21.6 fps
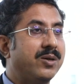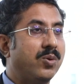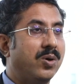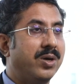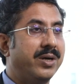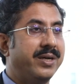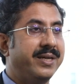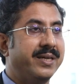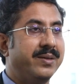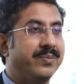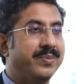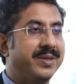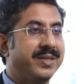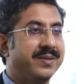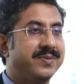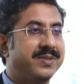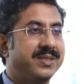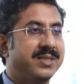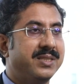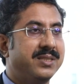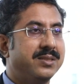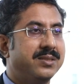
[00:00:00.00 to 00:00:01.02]
quality
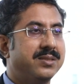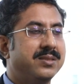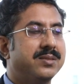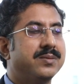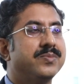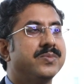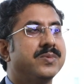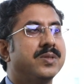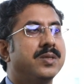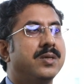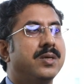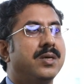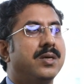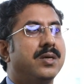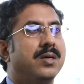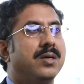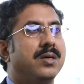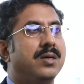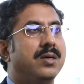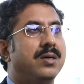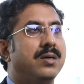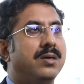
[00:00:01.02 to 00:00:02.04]
NBFCs,
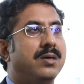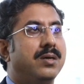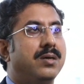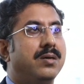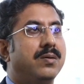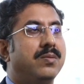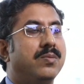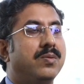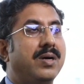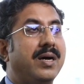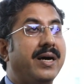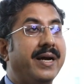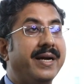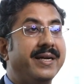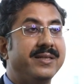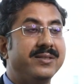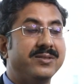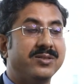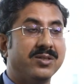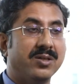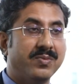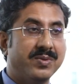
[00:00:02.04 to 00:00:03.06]

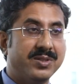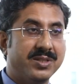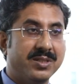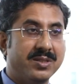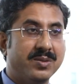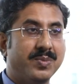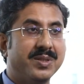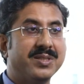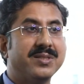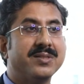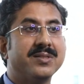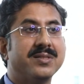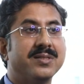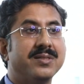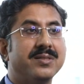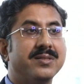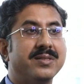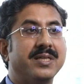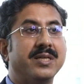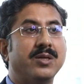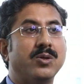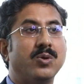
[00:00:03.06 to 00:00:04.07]
IT services
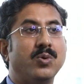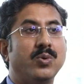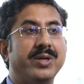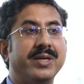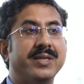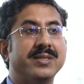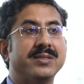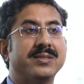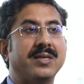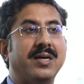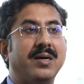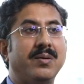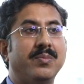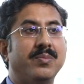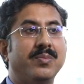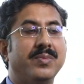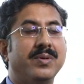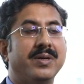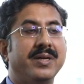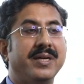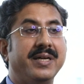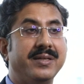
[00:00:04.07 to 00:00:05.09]
businesses, including some
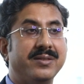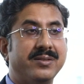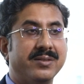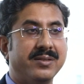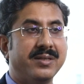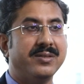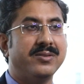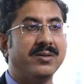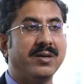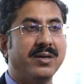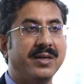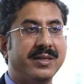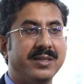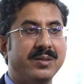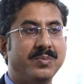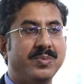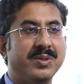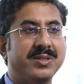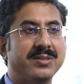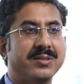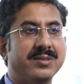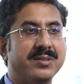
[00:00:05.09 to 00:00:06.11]
internet related
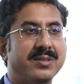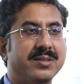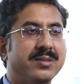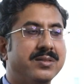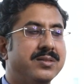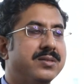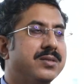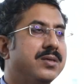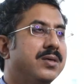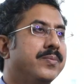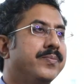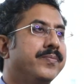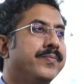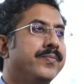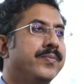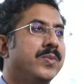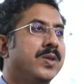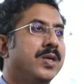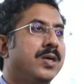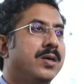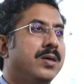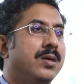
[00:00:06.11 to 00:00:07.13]
businesses,
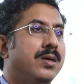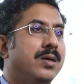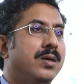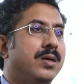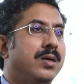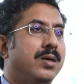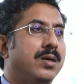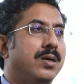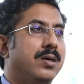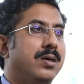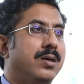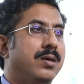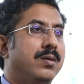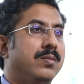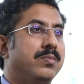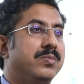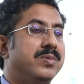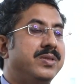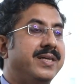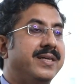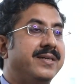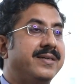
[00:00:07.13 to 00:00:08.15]

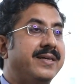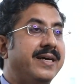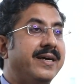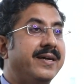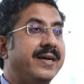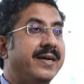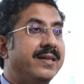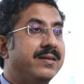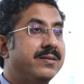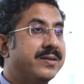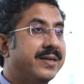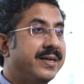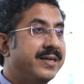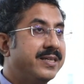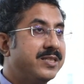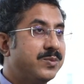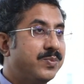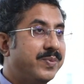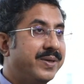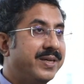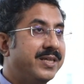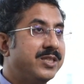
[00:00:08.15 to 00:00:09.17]
the entire healthcare
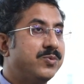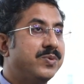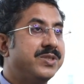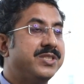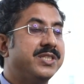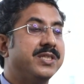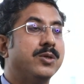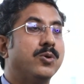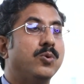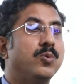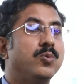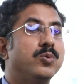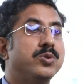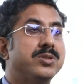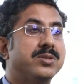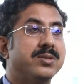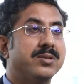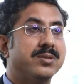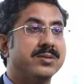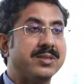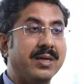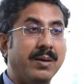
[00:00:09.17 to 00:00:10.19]
space, which
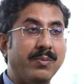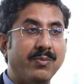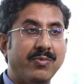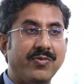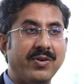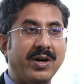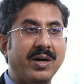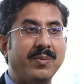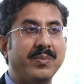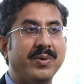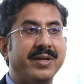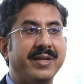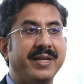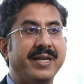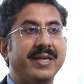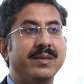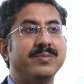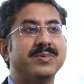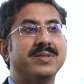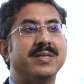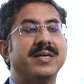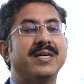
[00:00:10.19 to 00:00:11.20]
includes some pharma
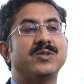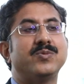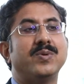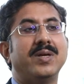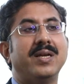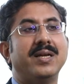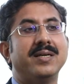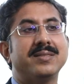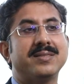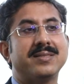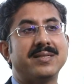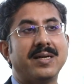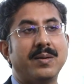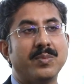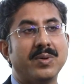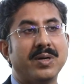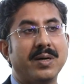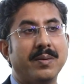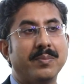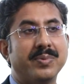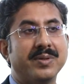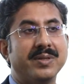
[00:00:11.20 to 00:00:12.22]
names as well as some
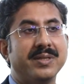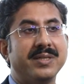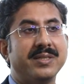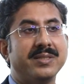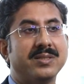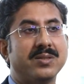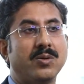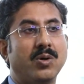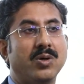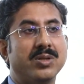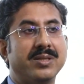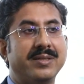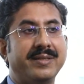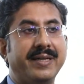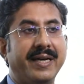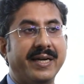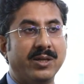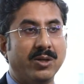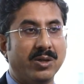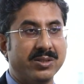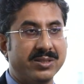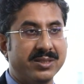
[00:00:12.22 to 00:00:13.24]
companies on the
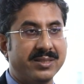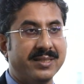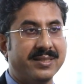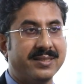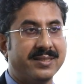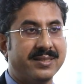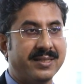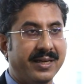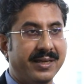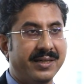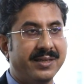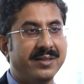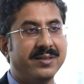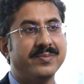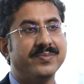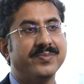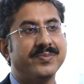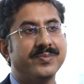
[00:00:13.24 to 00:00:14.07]
diagnostics side,